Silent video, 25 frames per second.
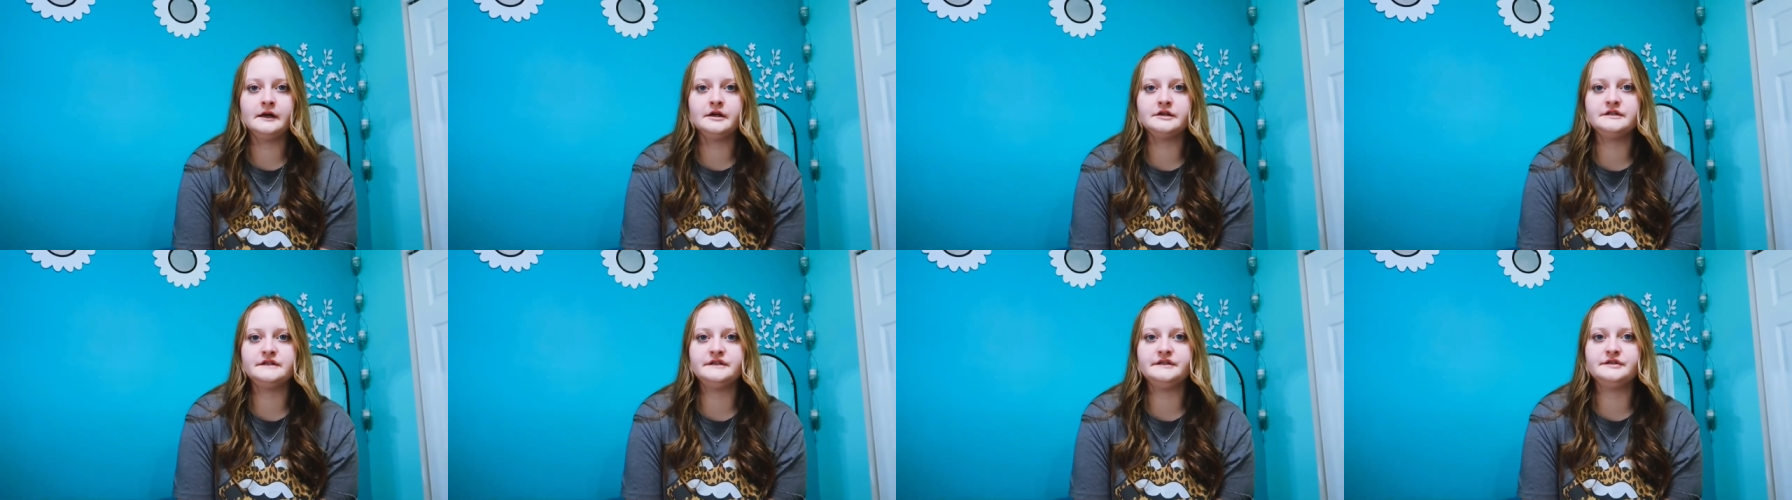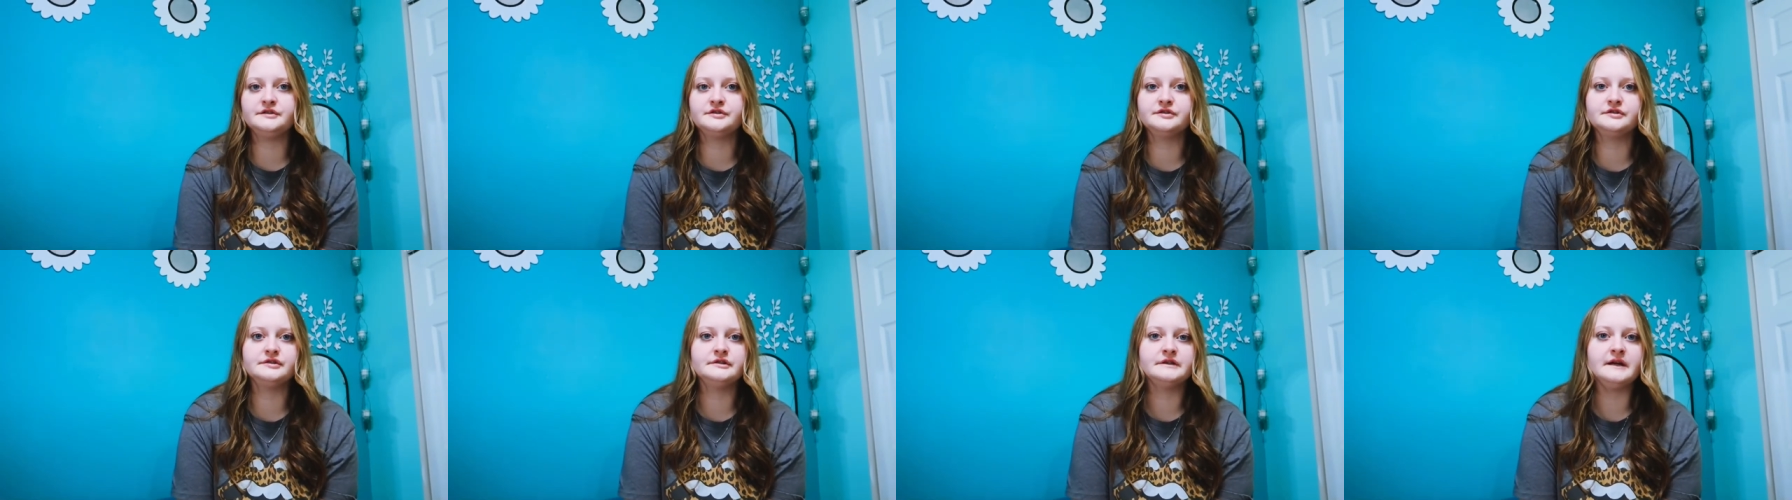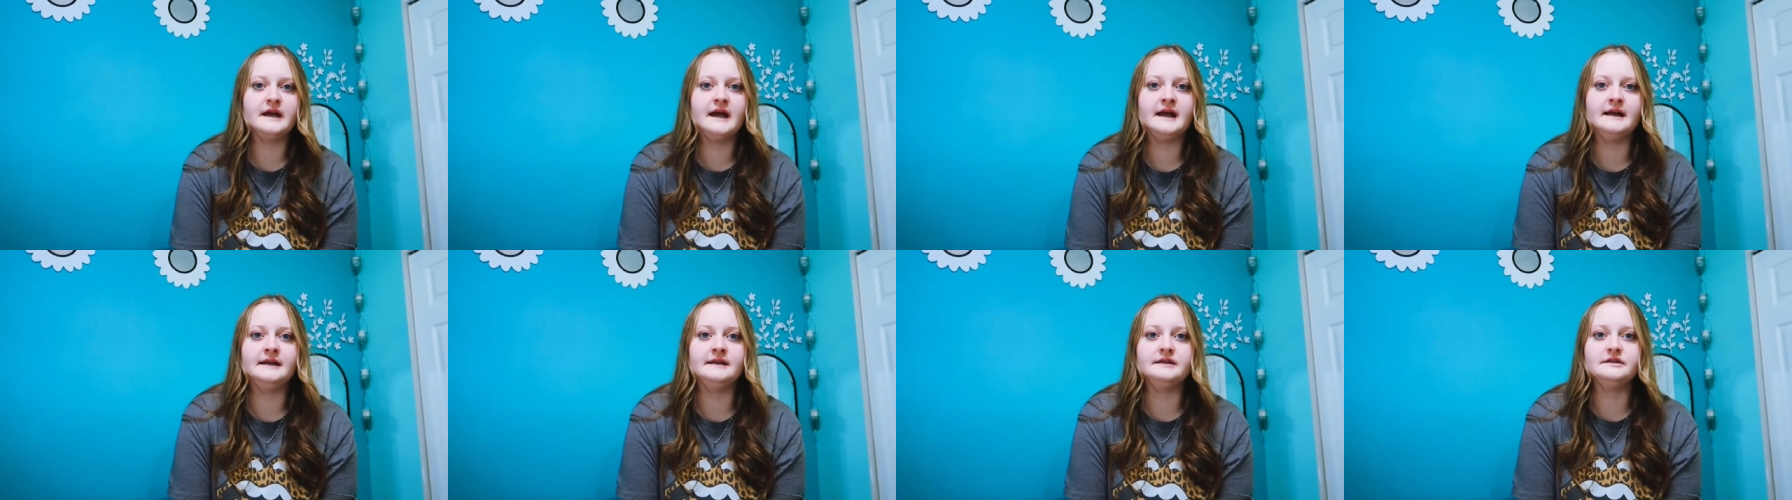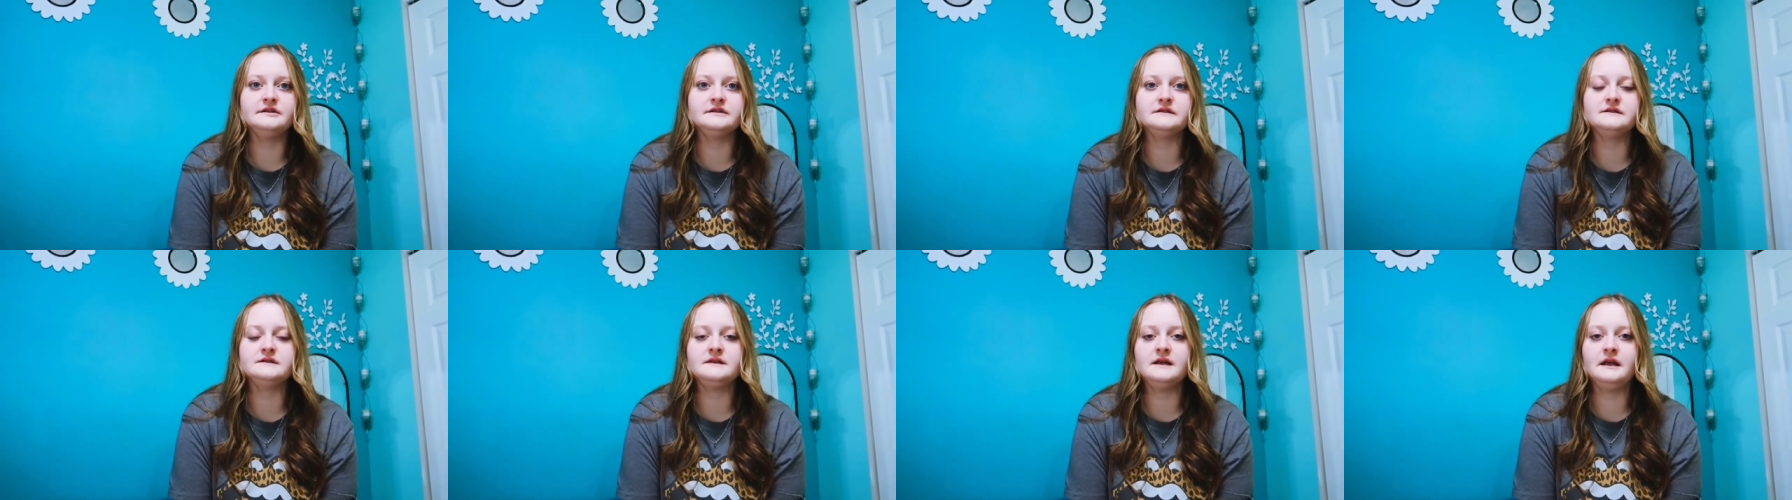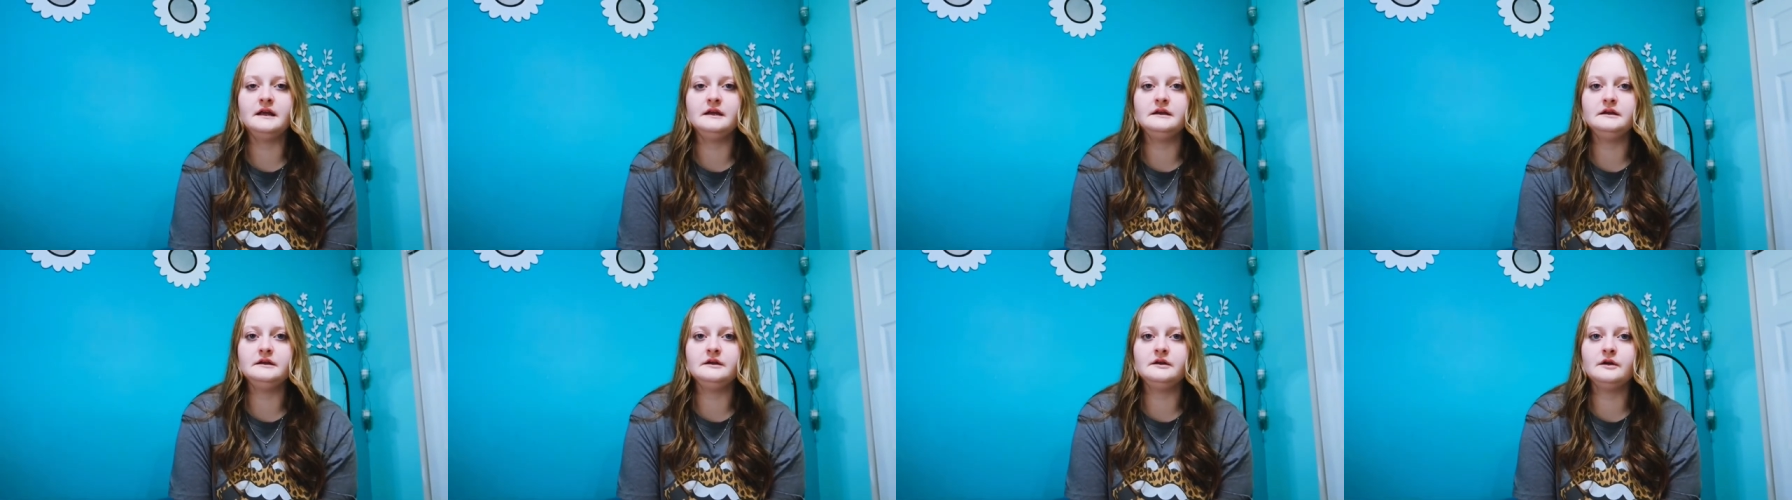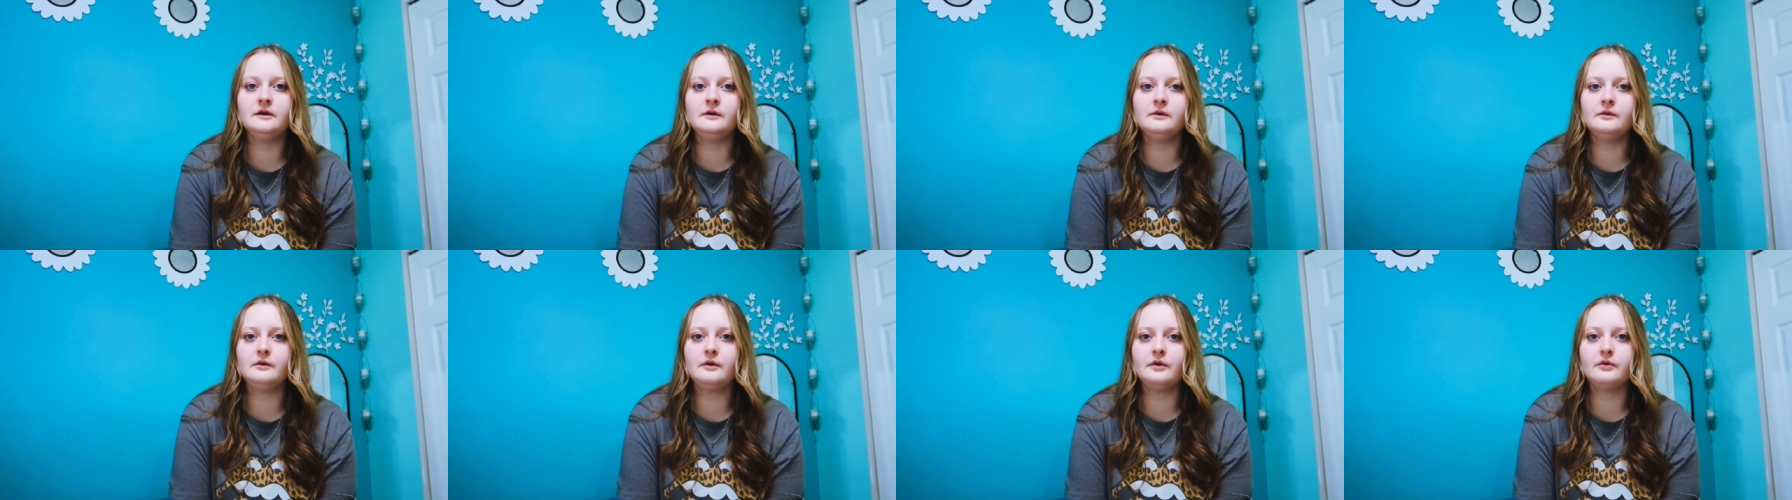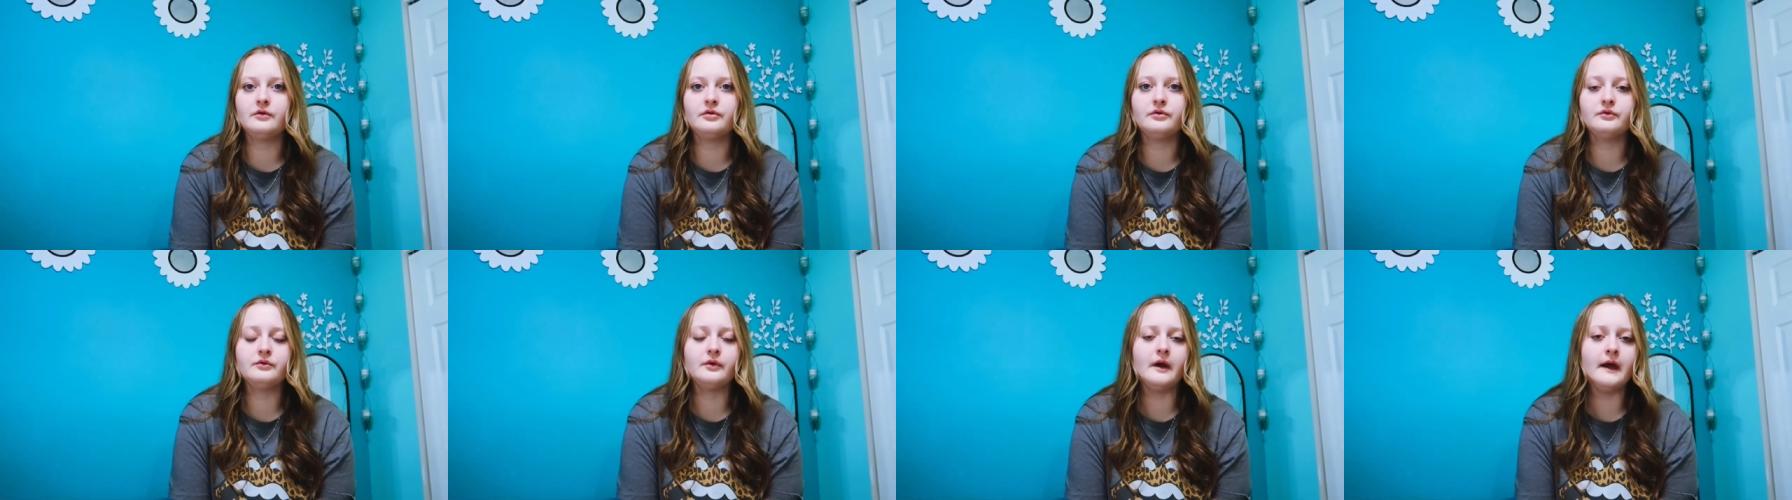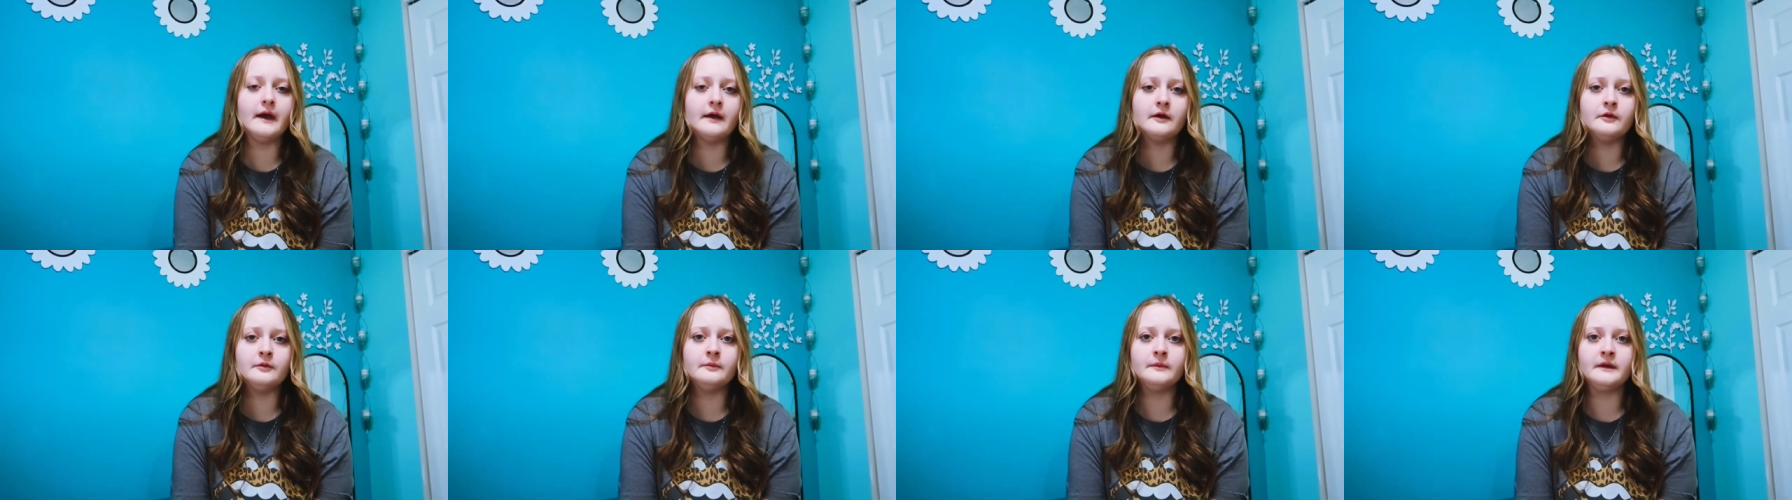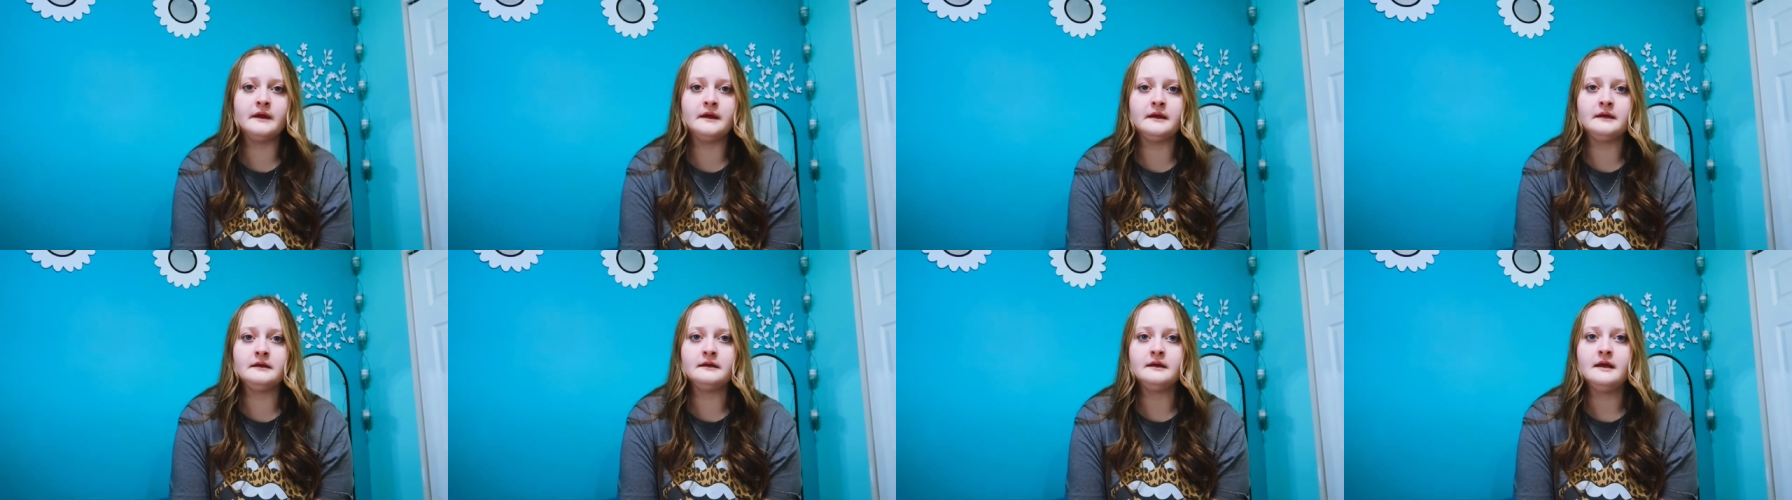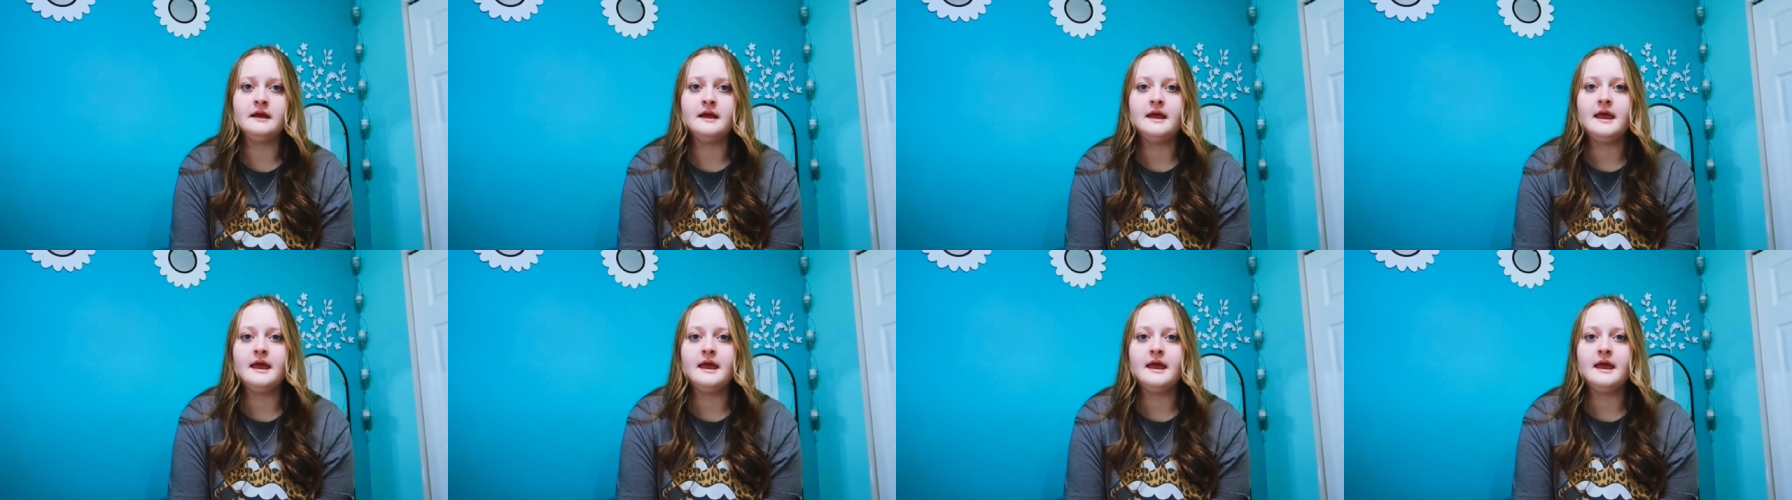Our teacher kind of just said, you know, go through Edelman